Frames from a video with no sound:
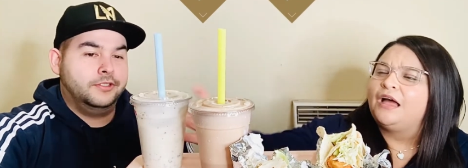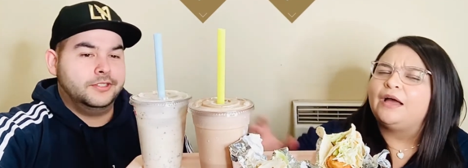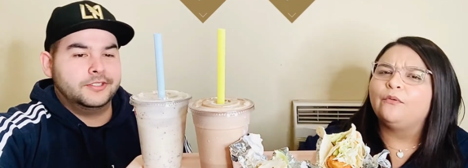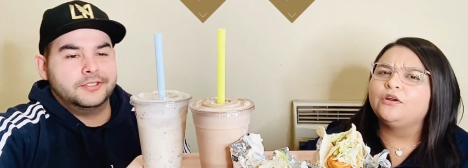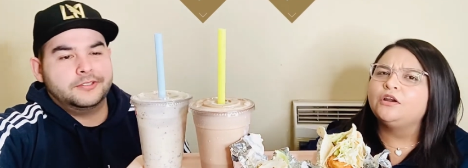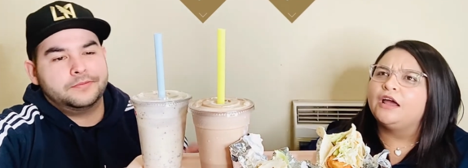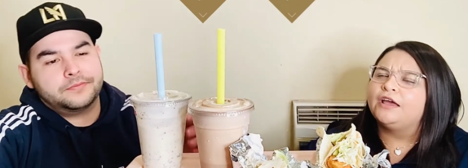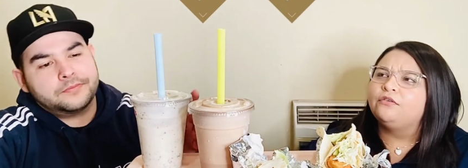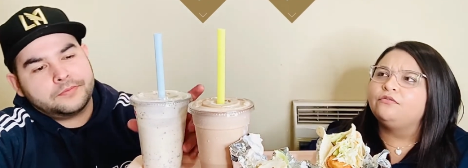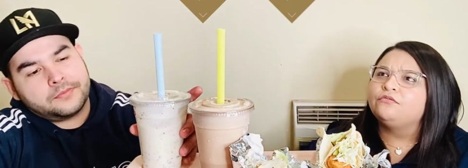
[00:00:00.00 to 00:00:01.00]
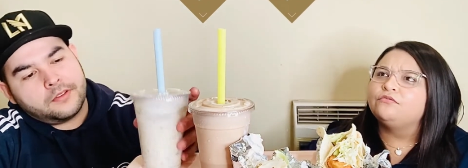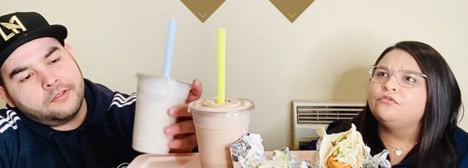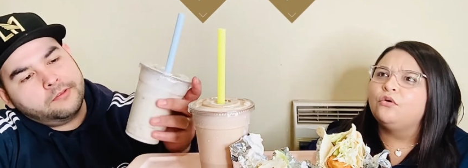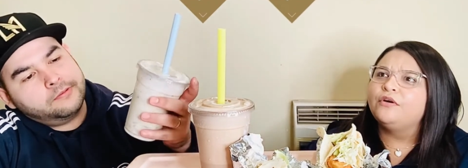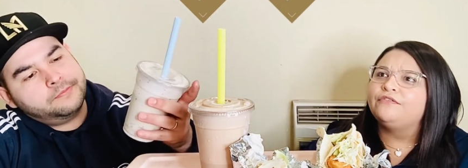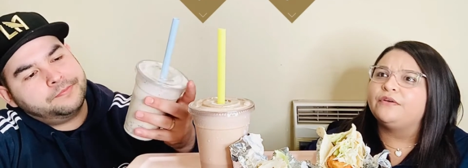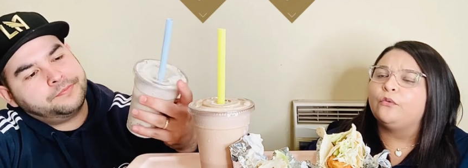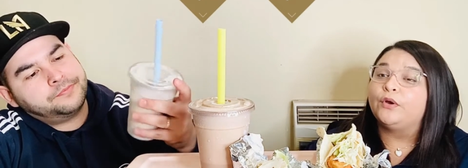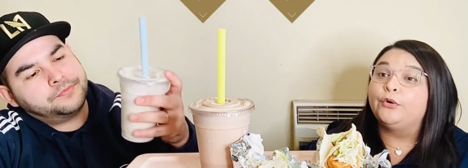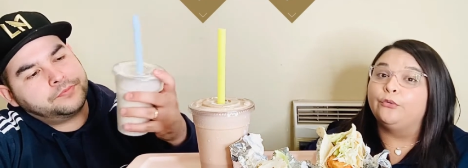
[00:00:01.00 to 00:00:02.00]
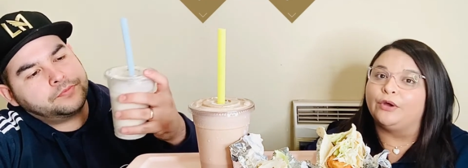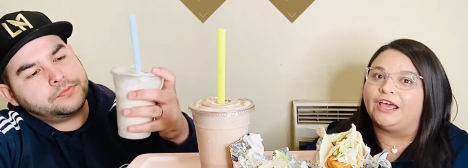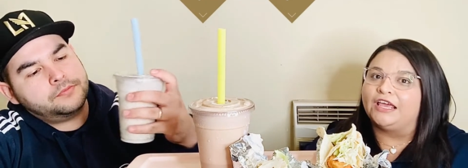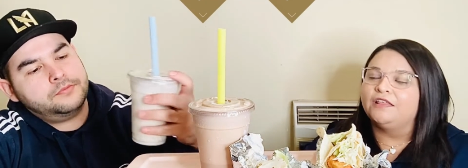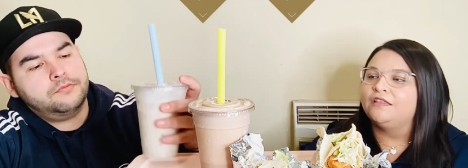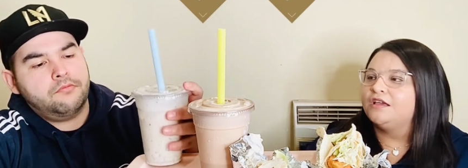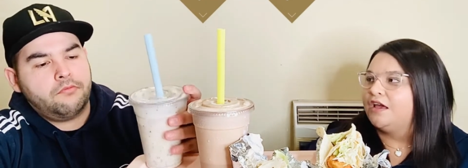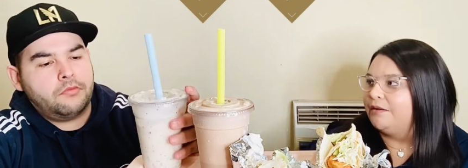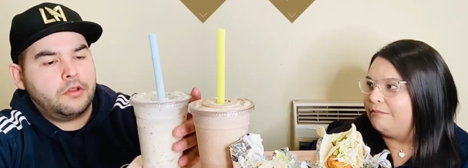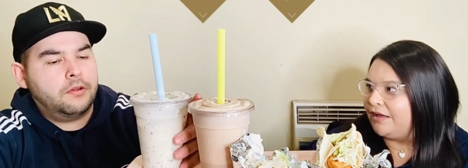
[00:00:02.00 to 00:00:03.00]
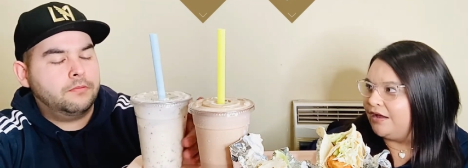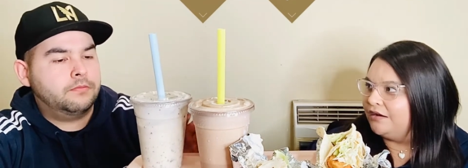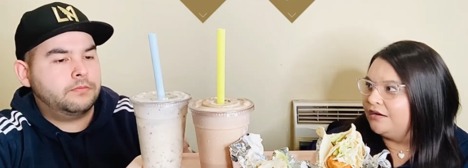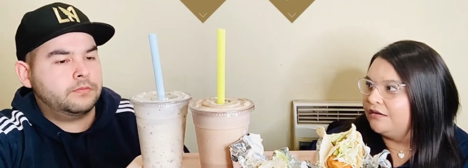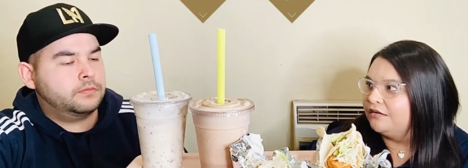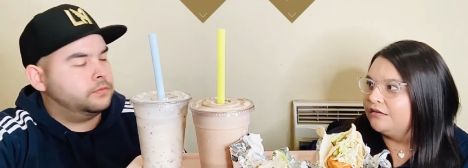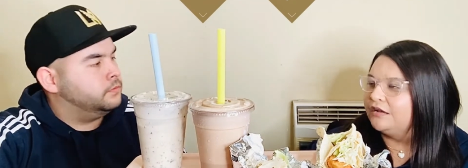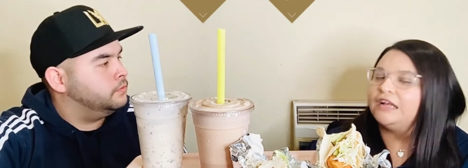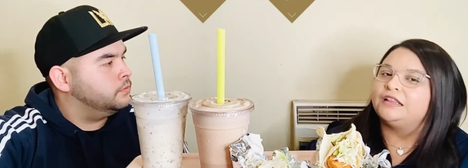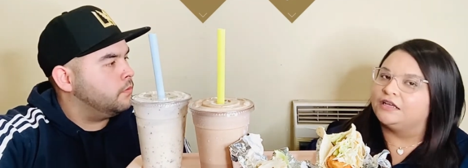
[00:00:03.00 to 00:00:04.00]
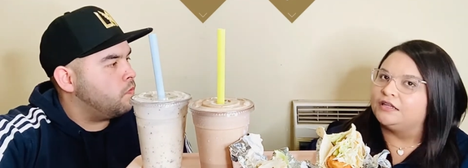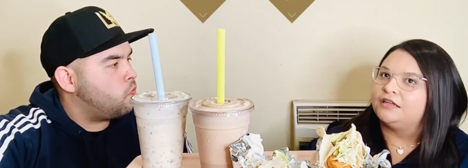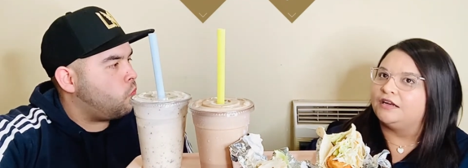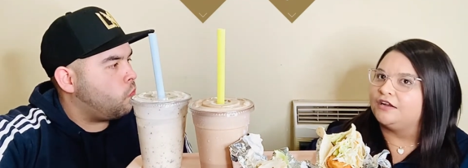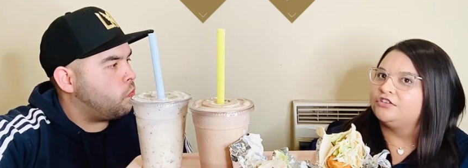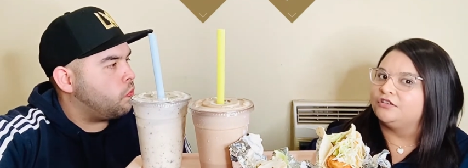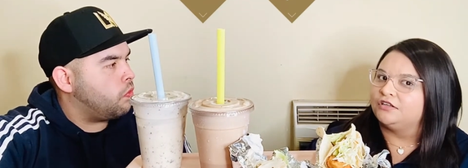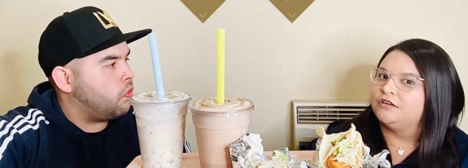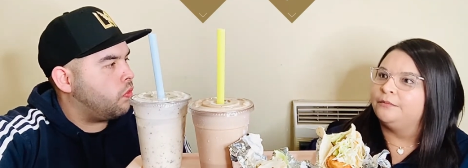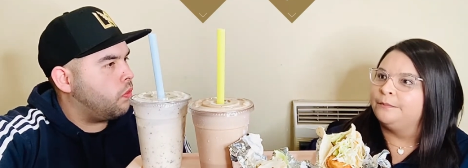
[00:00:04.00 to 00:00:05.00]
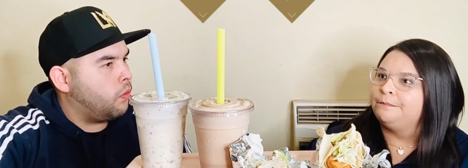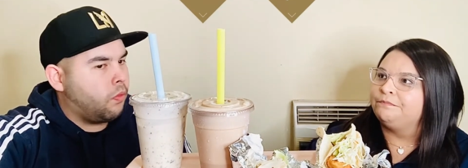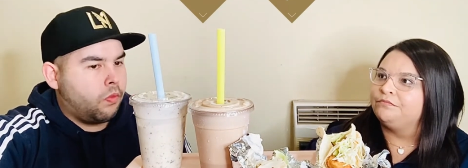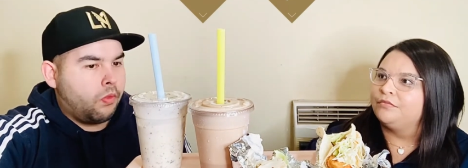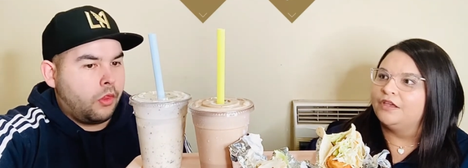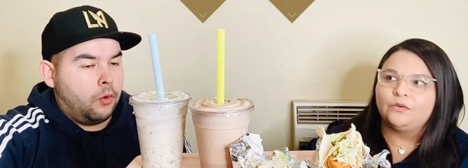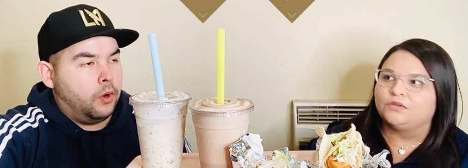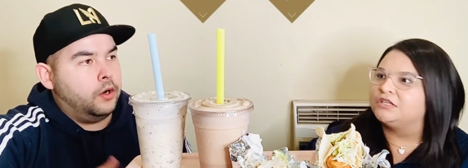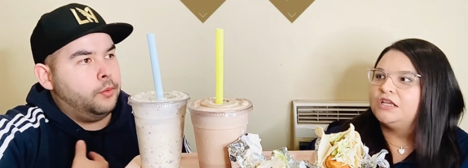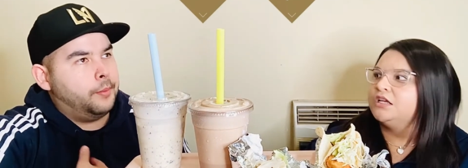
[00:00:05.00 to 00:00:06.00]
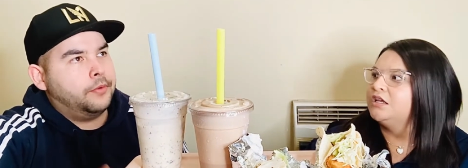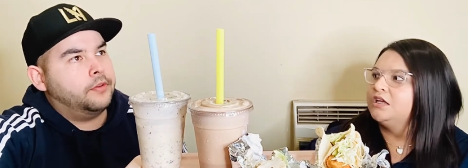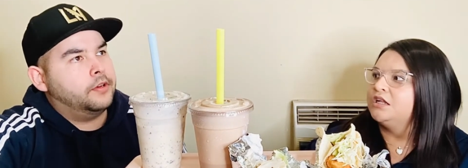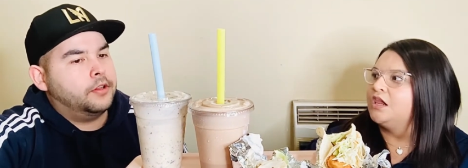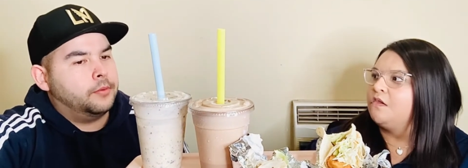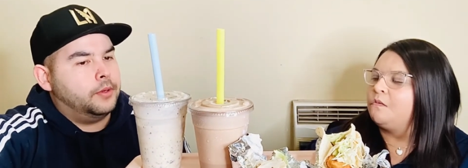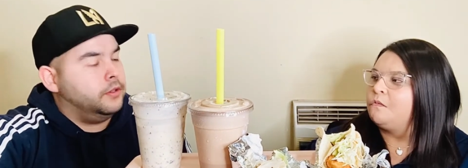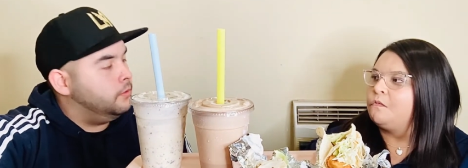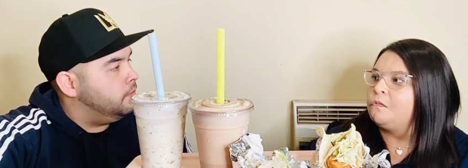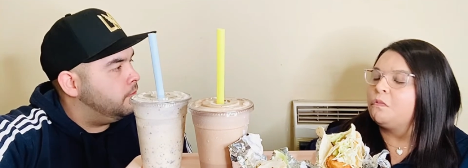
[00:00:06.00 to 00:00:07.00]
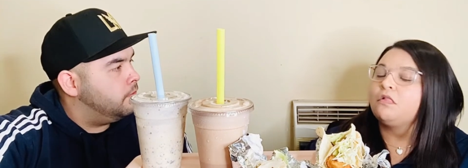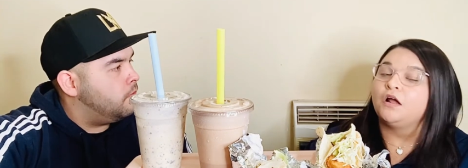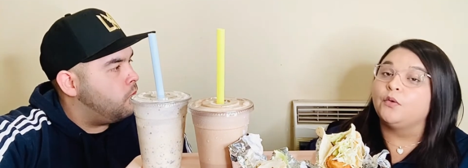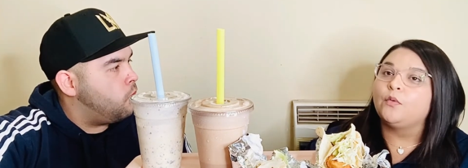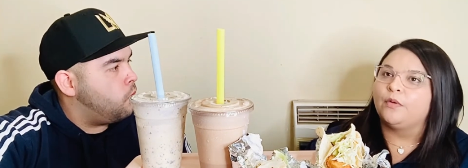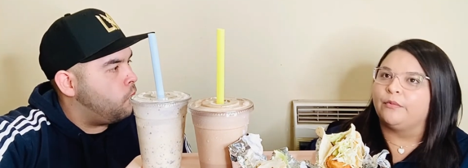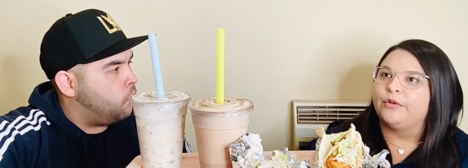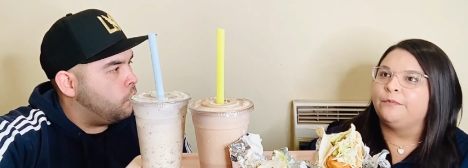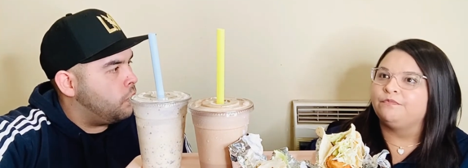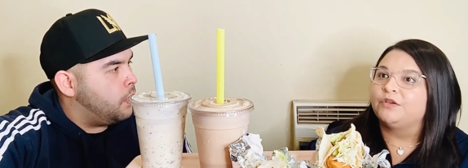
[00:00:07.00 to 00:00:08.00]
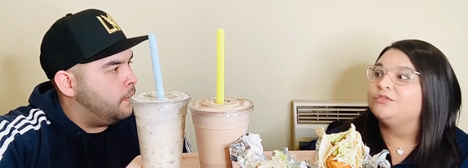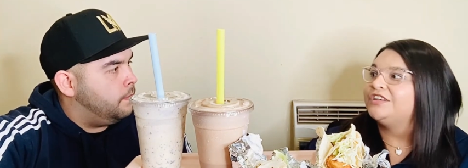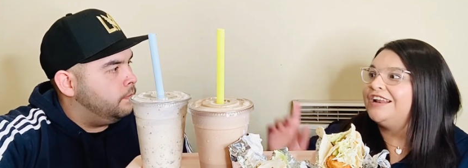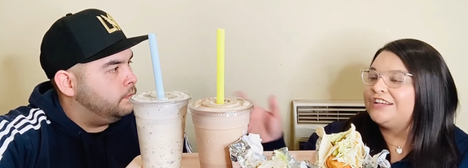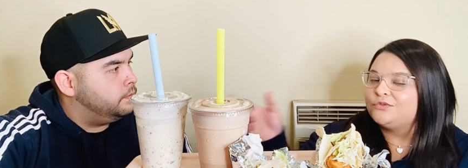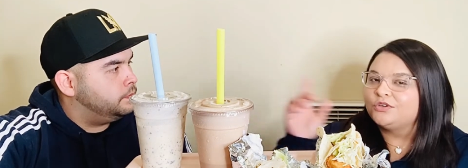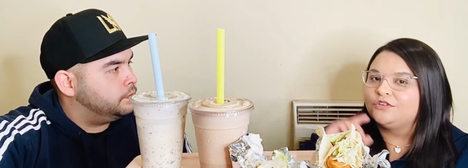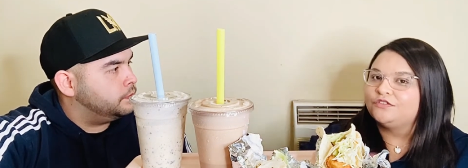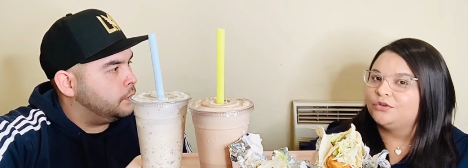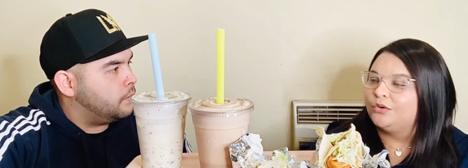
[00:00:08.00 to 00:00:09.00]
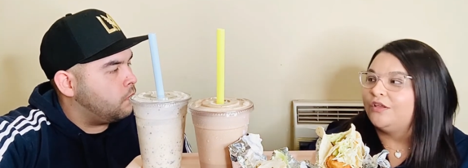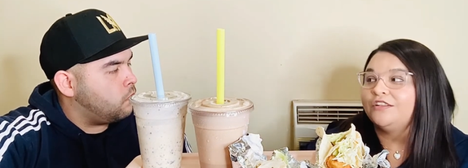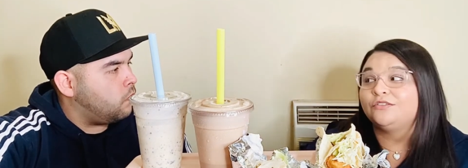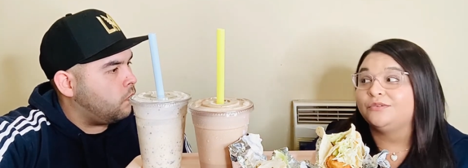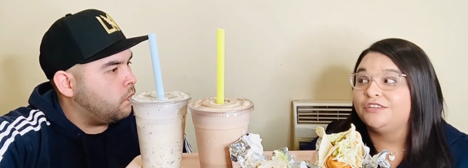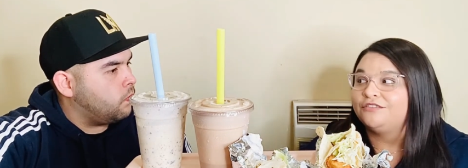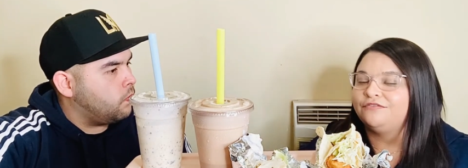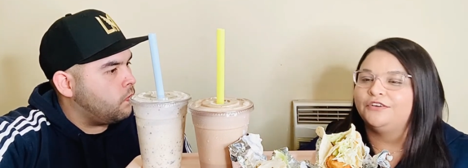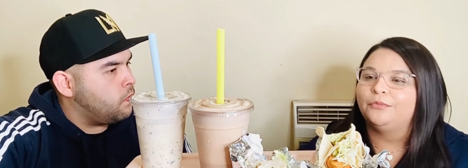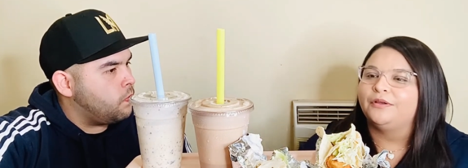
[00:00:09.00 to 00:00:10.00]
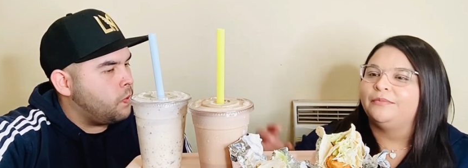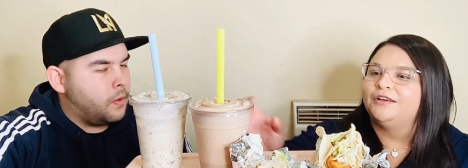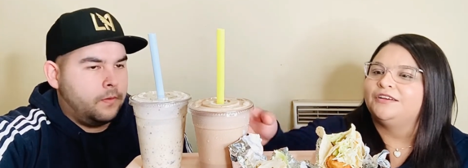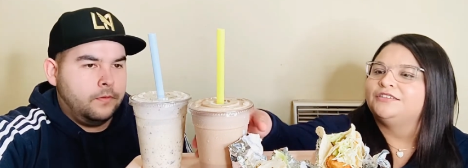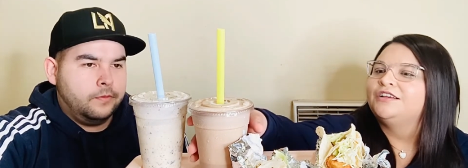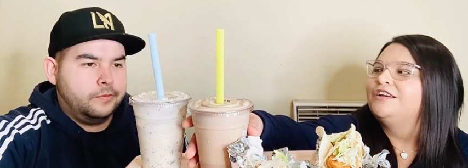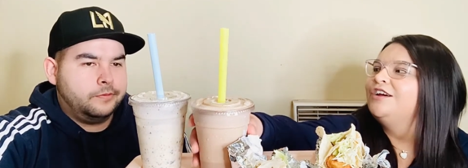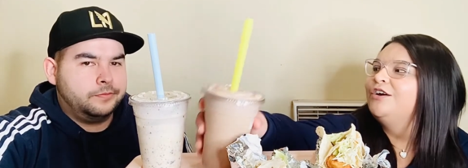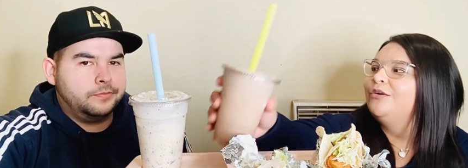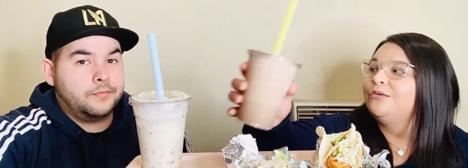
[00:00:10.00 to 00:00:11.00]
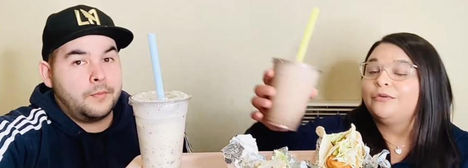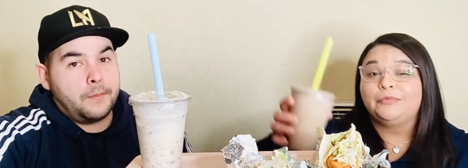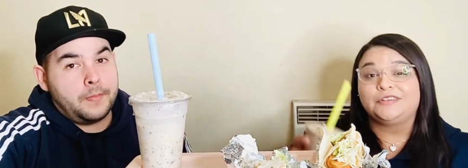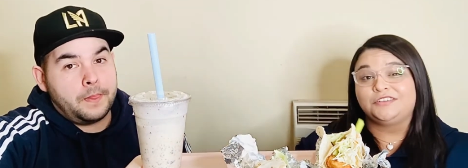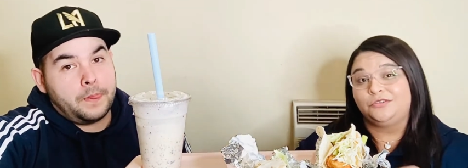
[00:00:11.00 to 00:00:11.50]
Speaker 1: I wonder. I don't know if it went away and then came back I think it did actually.
Speaker 2: It well, I remember seeing it on the menu.
Speaker 1: I remember. It was the last week of school. That's why we didn't film it because we were busy